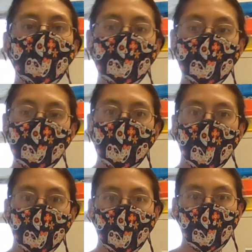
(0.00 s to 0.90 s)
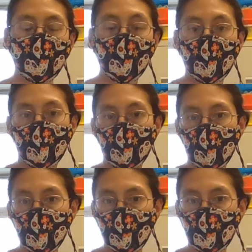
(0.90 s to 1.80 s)
Here are some ways you can work on
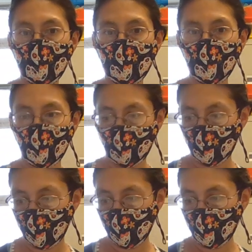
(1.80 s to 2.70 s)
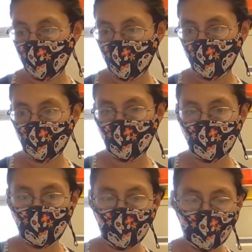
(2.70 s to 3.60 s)
basic sight words with your child.
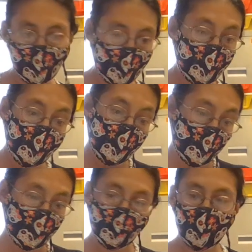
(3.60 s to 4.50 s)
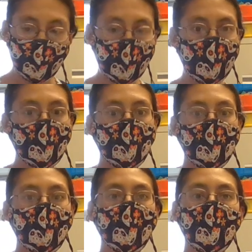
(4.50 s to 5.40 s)
One way
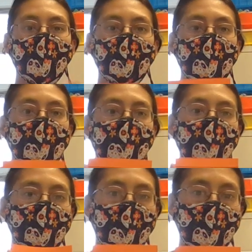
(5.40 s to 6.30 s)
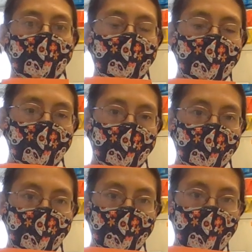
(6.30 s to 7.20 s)
is to write out a
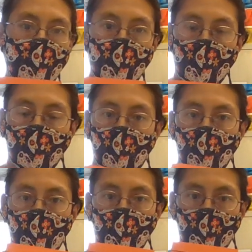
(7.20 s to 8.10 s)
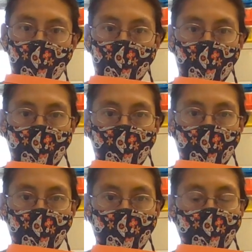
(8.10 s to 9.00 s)
model and
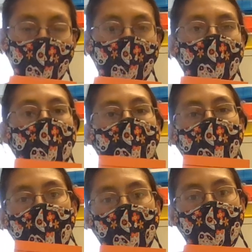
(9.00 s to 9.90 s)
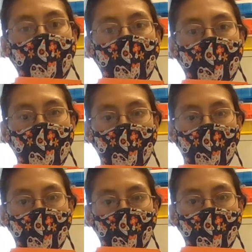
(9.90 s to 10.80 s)
then read it with them
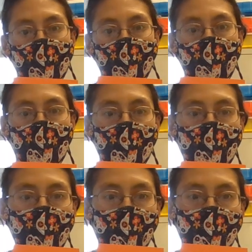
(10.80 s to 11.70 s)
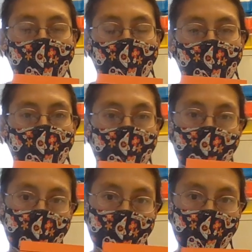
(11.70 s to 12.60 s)
while sounding out the words.
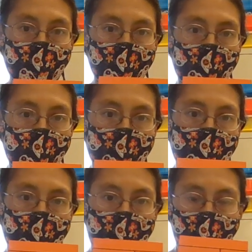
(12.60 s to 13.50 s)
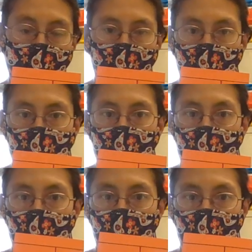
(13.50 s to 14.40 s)
Just really exaggerate those
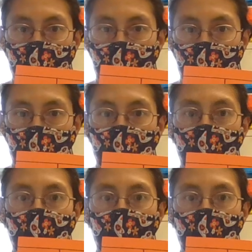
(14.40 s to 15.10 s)
sounds like